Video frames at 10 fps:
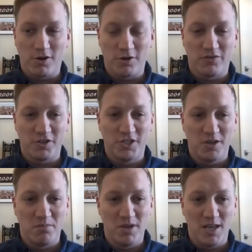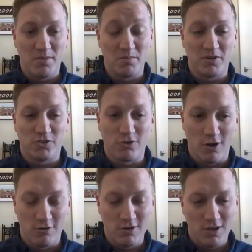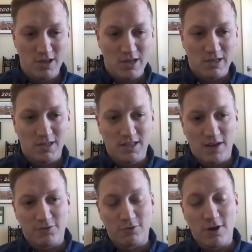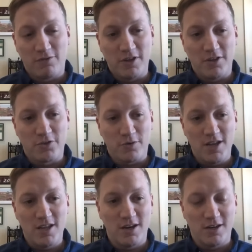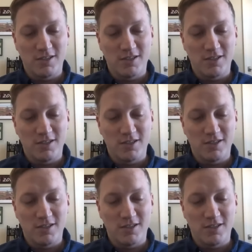a marketer for Jim Beam and Patron. Did that for roughly three